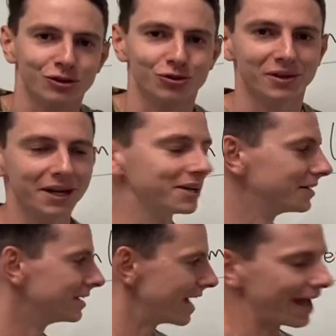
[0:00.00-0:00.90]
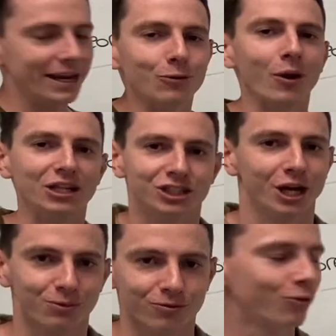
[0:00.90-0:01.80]
related in any way,
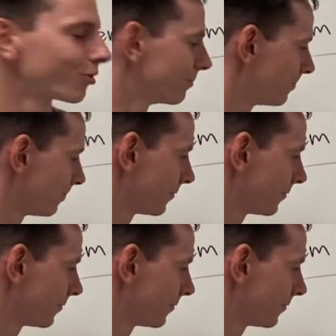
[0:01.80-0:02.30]
shape, or form.